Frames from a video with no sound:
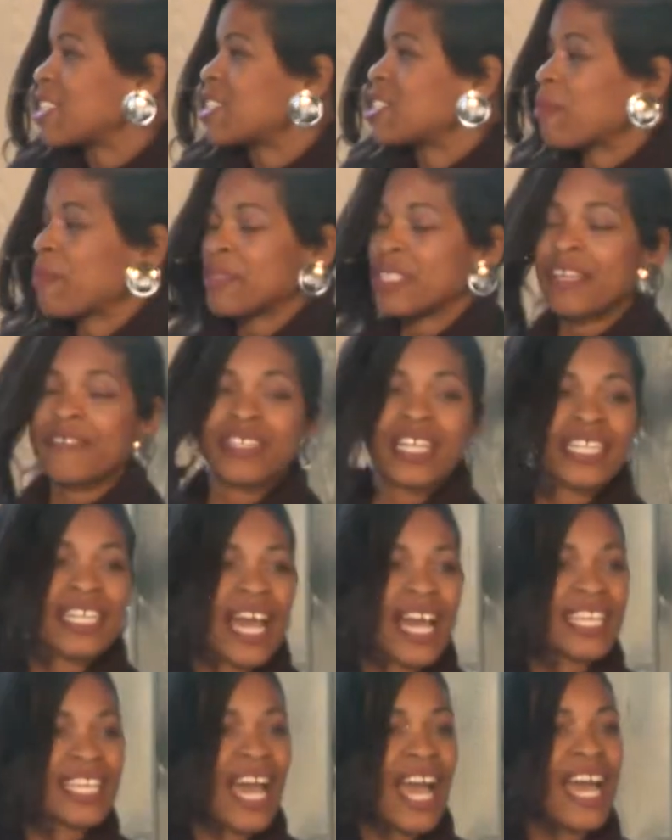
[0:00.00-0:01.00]
so, believe it or
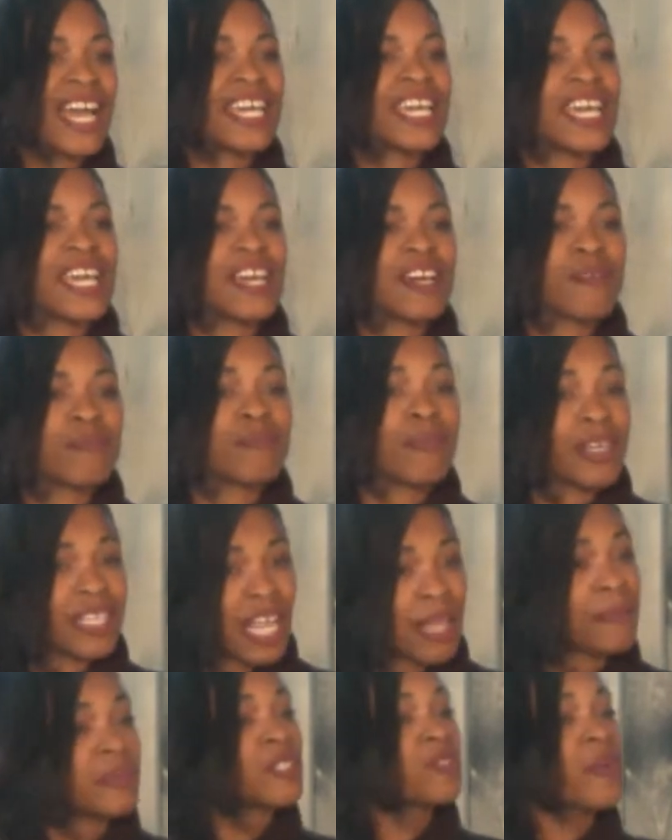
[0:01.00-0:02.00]
not, I am, my
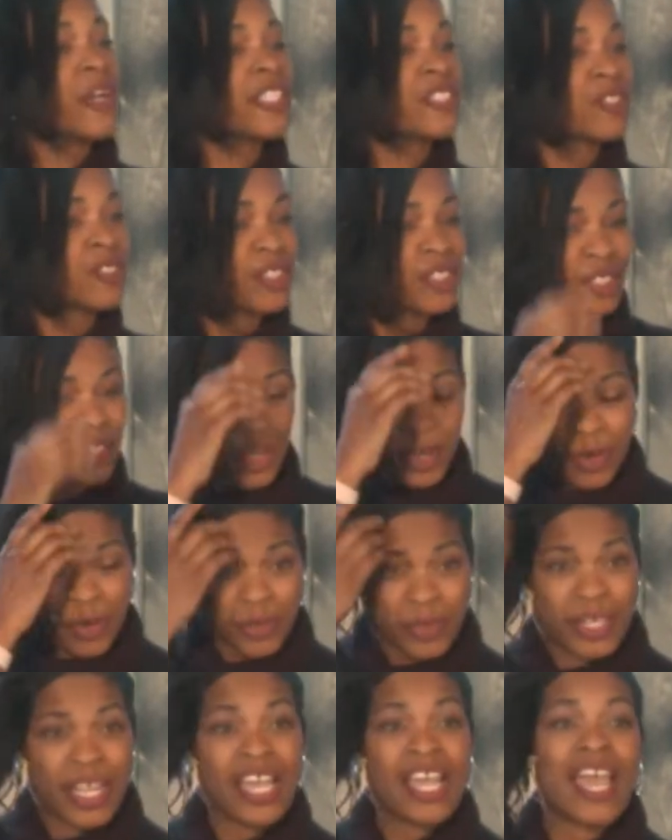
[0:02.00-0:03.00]
name is Rachel
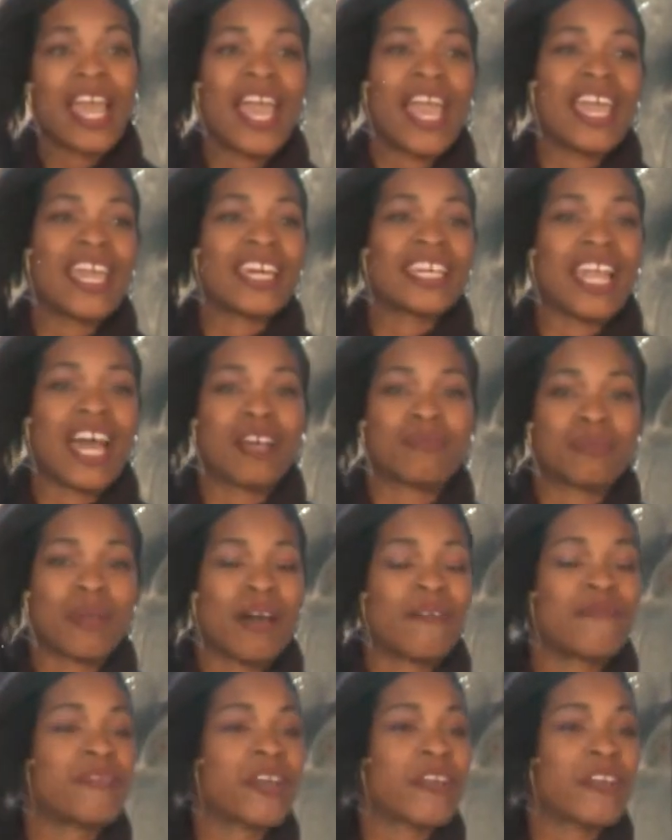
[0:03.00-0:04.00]
Stone, and I'm,
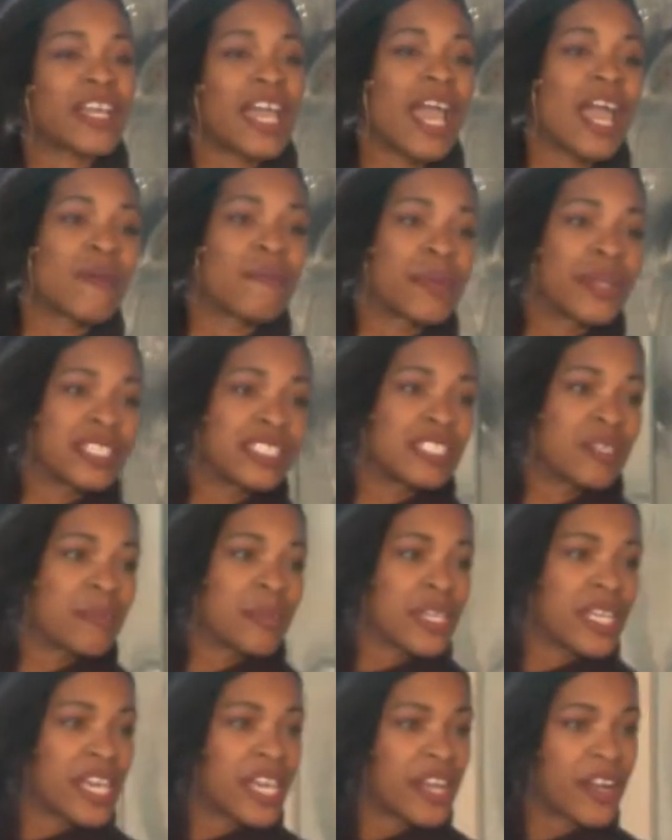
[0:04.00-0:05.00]
I'm very happy to
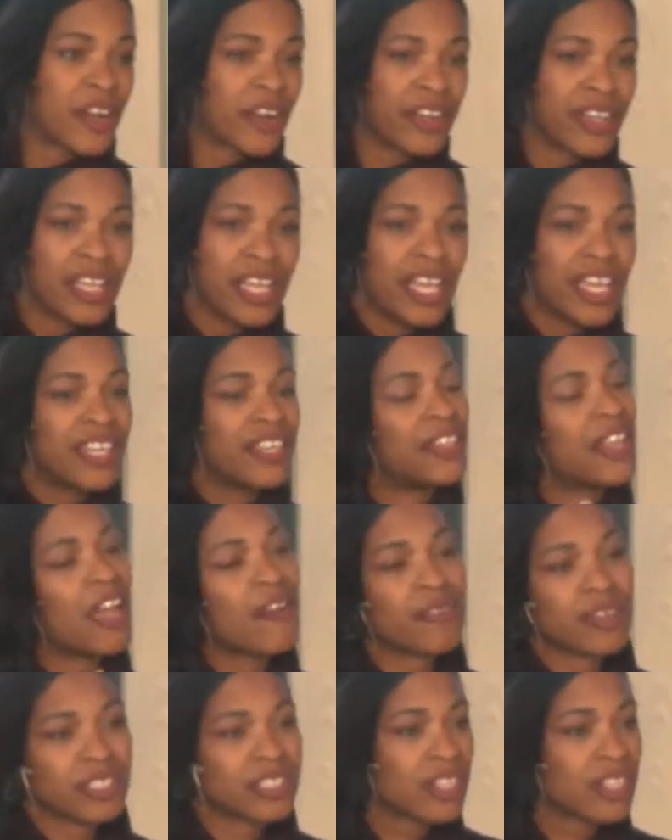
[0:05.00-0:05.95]
be here. Never